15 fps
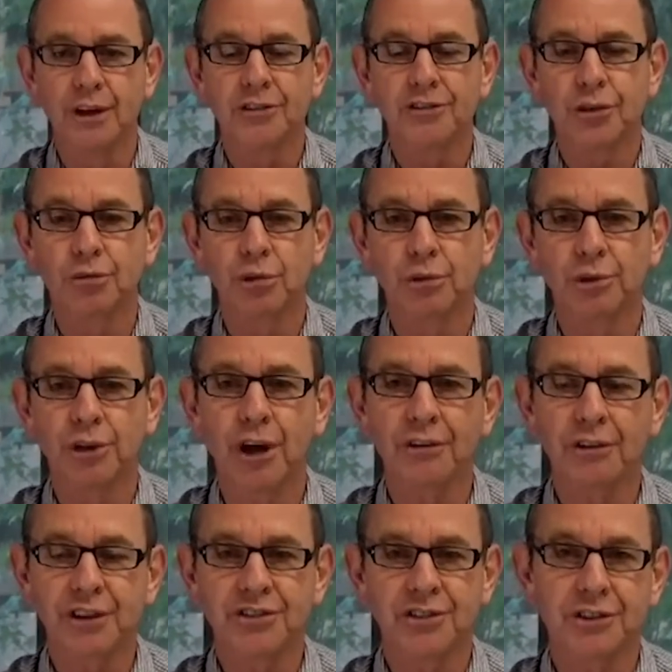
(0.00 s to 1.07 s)
So we would
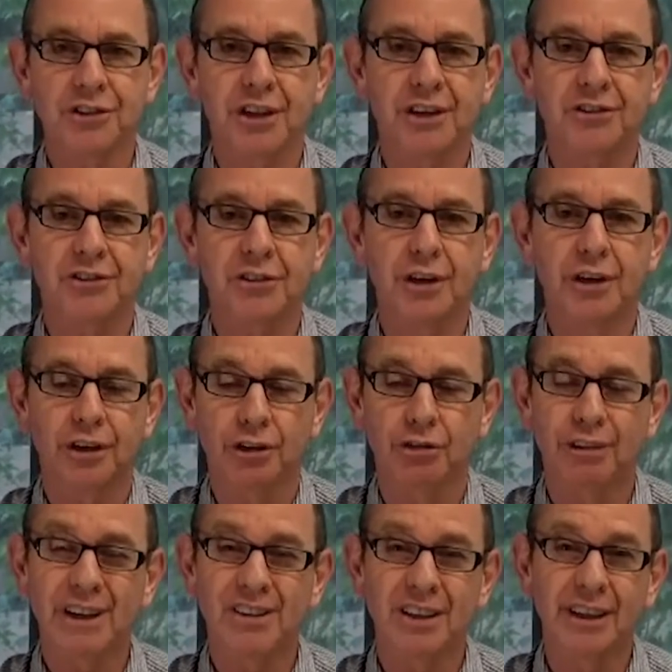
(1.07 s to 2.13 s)
only suggest
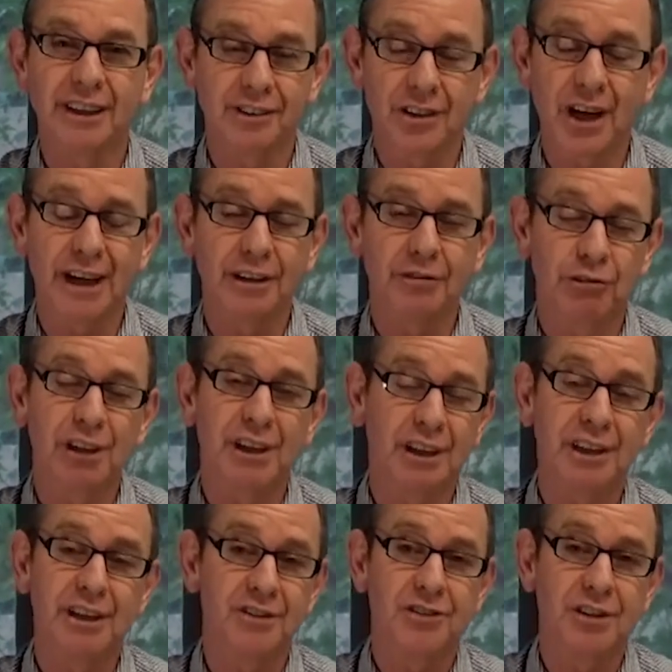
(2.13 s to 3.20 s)
correcting a date when
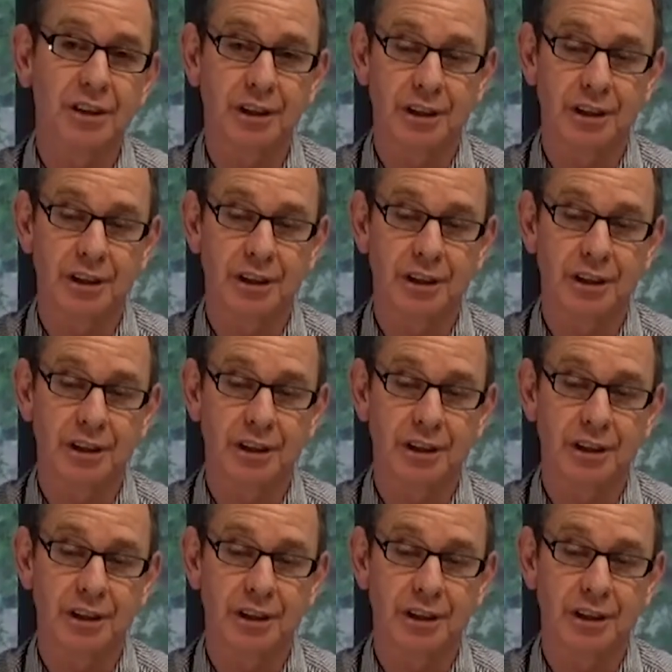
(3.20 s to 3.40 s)
it is